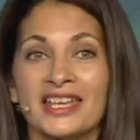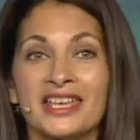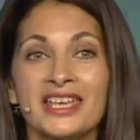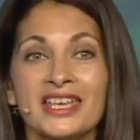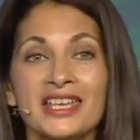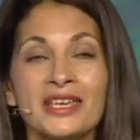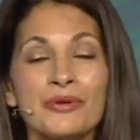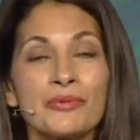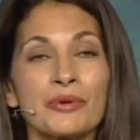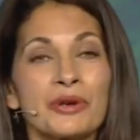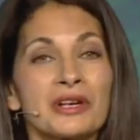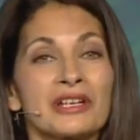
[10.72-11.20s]

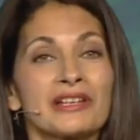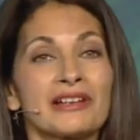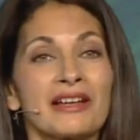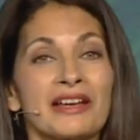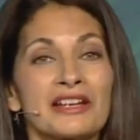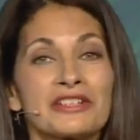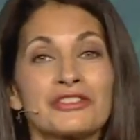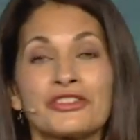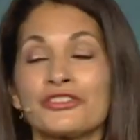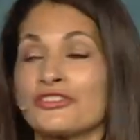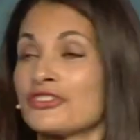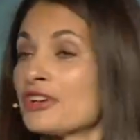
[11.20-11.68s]
He would
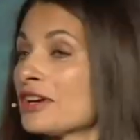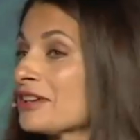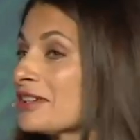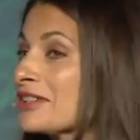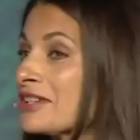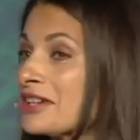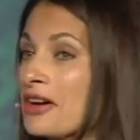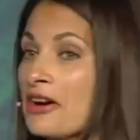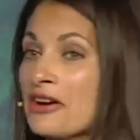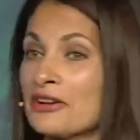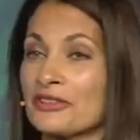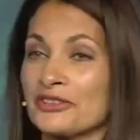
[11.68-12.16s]
like to
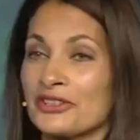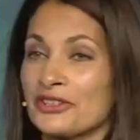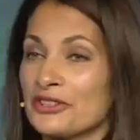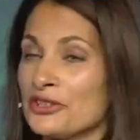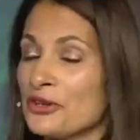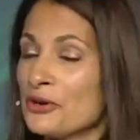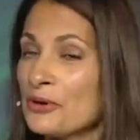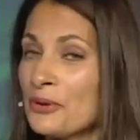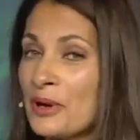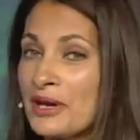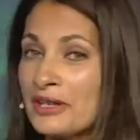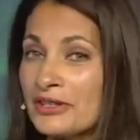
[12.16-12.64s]
just
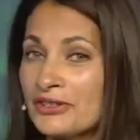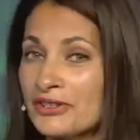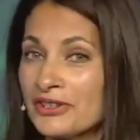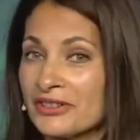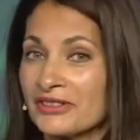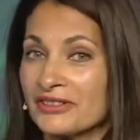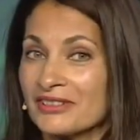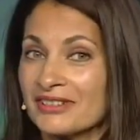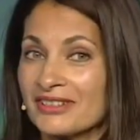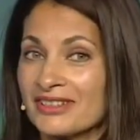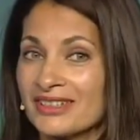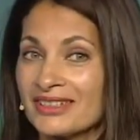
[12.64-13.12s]
answer your
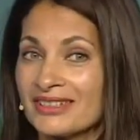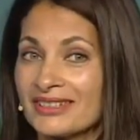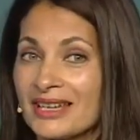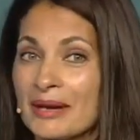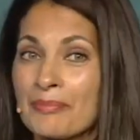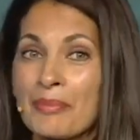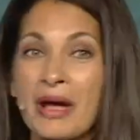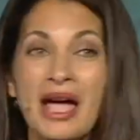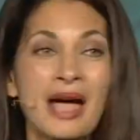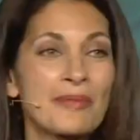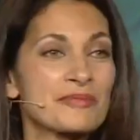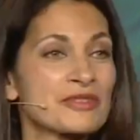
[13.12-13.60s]
questions,
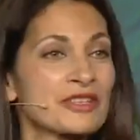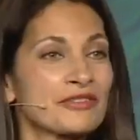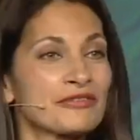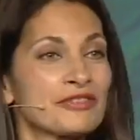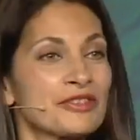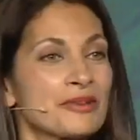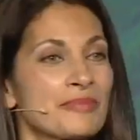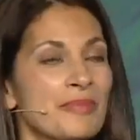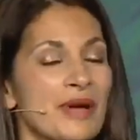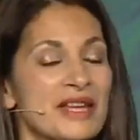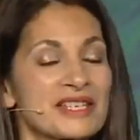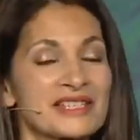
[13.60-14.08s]
and perhaps a
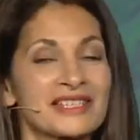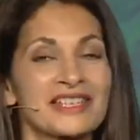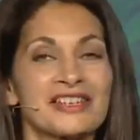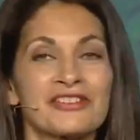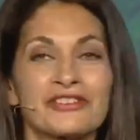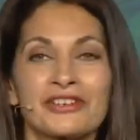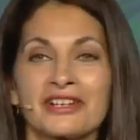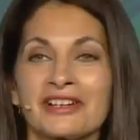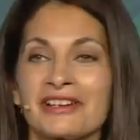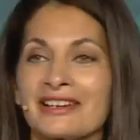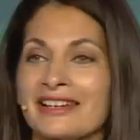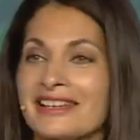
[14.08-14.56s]
few
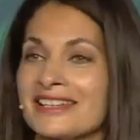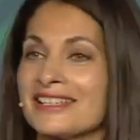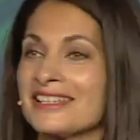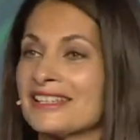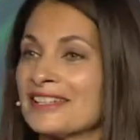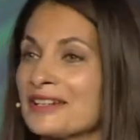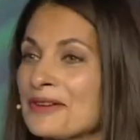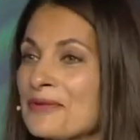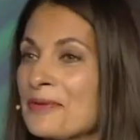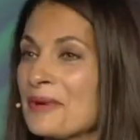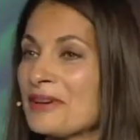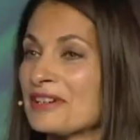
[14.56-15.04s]
pesky
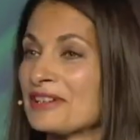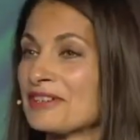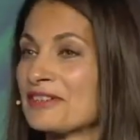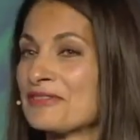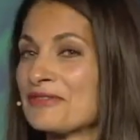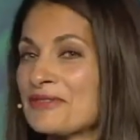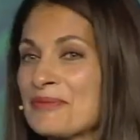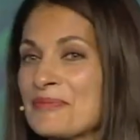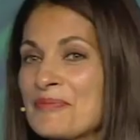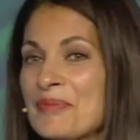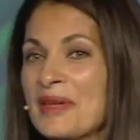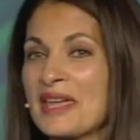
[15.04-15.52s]
journalistic
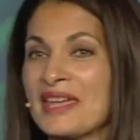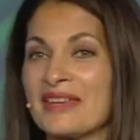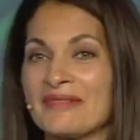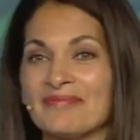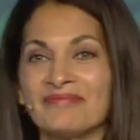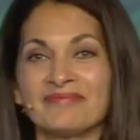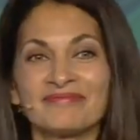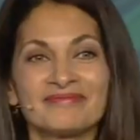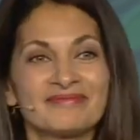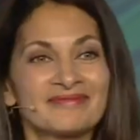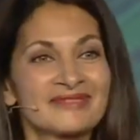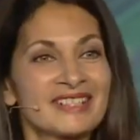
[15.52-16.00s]
ones from
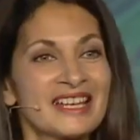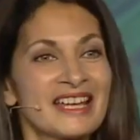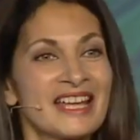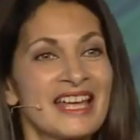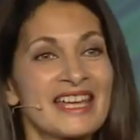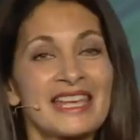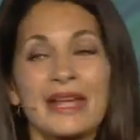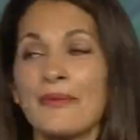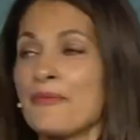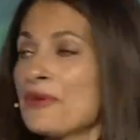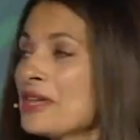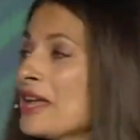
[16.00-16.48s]
me.
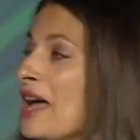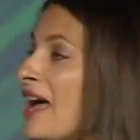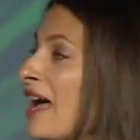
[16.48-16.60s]
Can